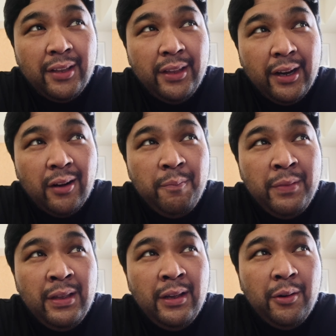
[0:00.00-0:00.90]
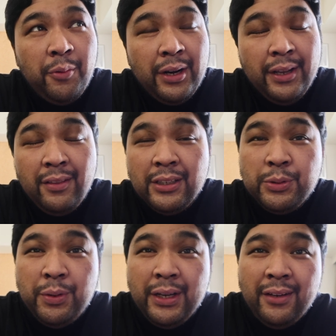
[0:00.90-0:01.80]
there, where in
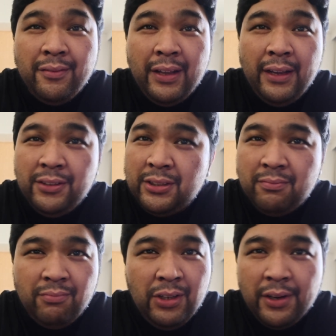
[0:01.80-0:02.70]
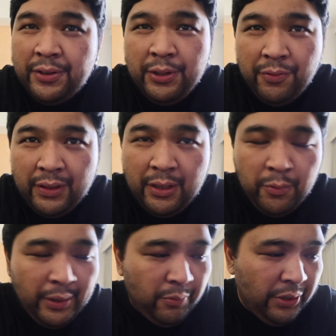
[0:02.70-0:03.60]
this one, I just got rid of it
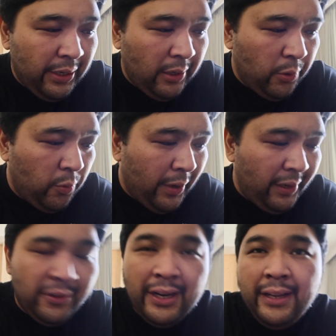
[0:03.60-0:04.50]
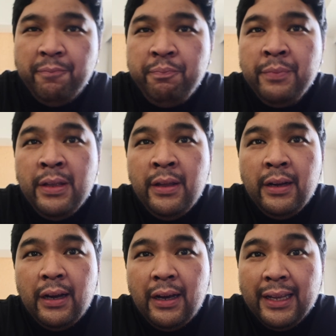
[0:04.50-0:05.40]
and went with Yellow Wild Ride
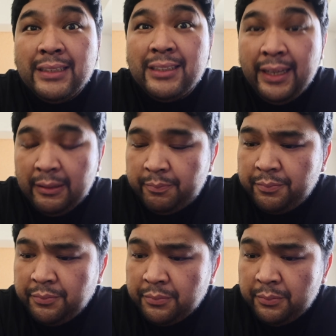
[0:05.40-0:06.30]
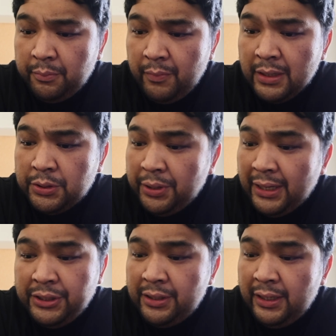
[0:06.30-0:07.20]
instead. So
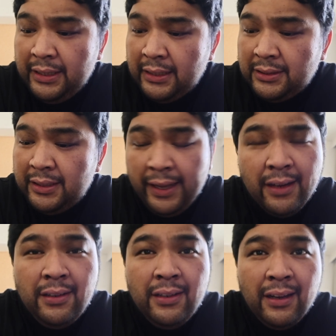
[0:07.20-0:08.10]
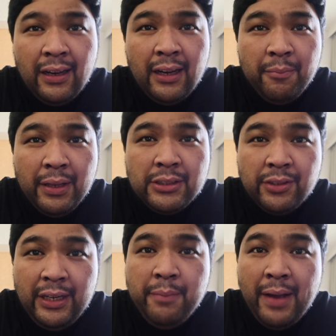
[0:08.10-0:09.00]
yeah, generally that's the deck.
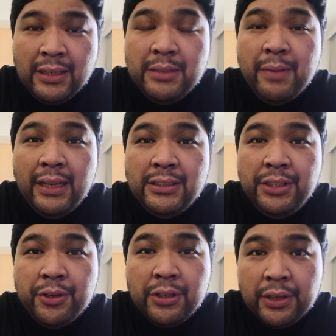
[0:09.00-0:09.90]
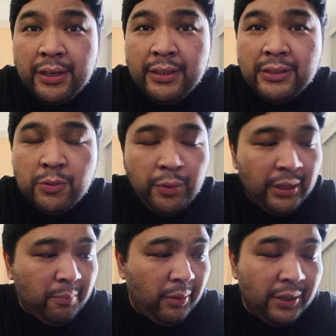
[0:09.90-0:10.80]
It's really maximizing your turns
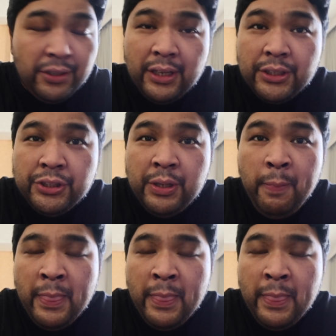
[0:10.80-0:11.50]
with Blood Rush.